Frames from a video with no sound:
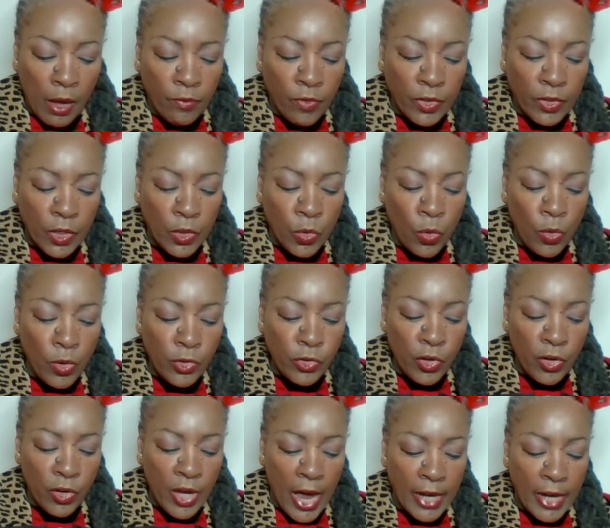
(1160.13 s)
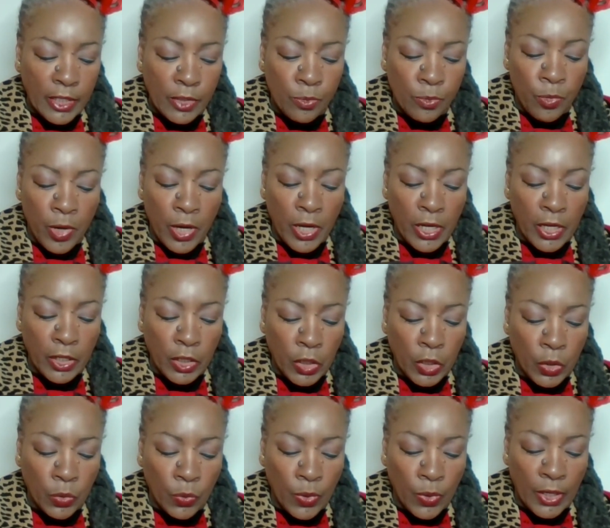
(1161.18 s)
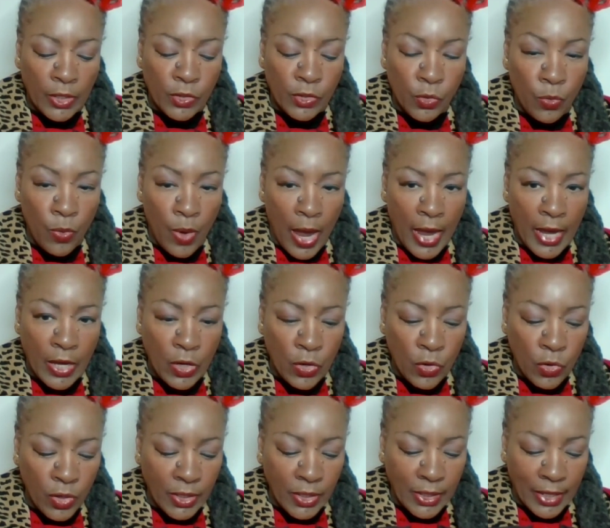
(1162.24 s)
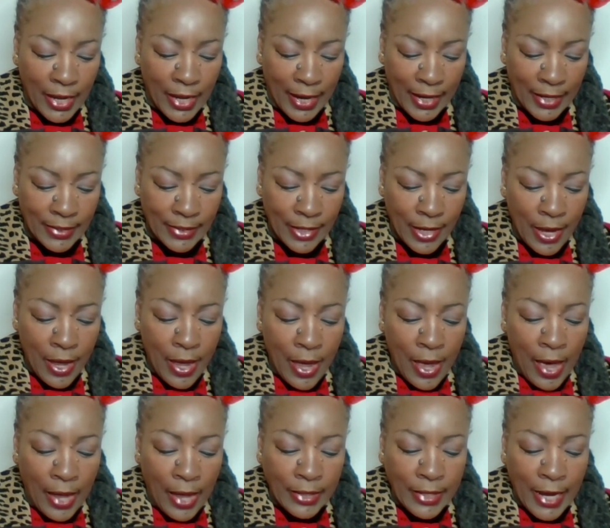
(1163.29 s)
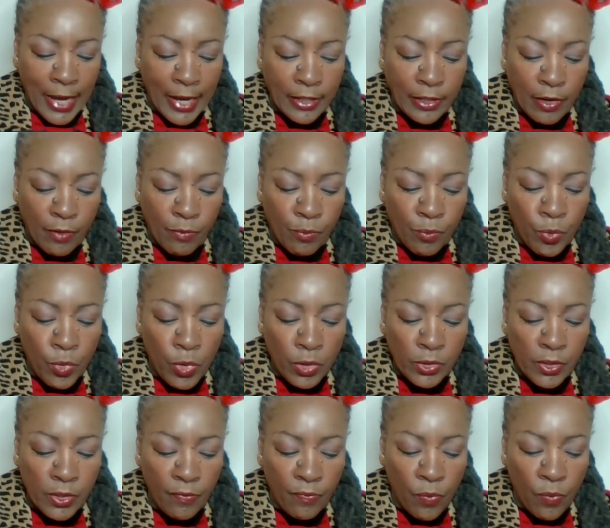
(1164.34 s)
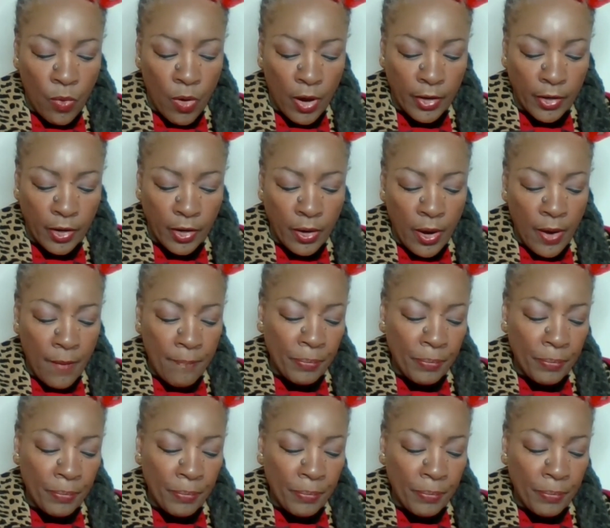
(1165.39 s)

For the Lord your God is bringing you into a good land, a land of brooks of water,